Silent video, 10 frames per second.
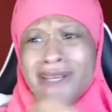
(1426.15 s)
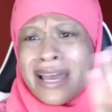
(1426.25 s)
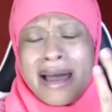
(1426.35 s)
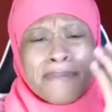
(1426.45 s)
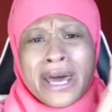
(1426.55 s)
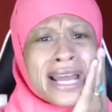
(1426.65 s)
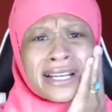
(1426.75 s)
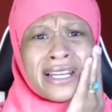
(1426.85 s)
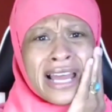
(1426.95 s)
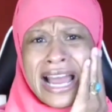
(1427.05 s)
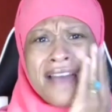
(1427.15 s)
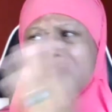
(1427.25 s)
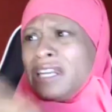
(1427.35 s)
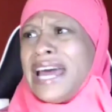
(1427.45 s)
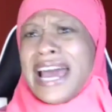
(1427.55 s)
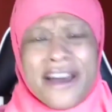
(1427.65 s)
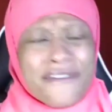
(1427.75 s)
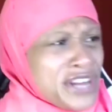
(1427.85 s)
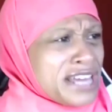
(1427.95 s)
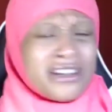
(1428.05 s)
yeah, I'm not acting like I haven't
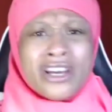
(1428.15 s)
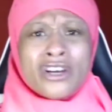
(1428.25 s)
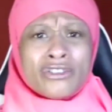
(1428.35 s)
laughed at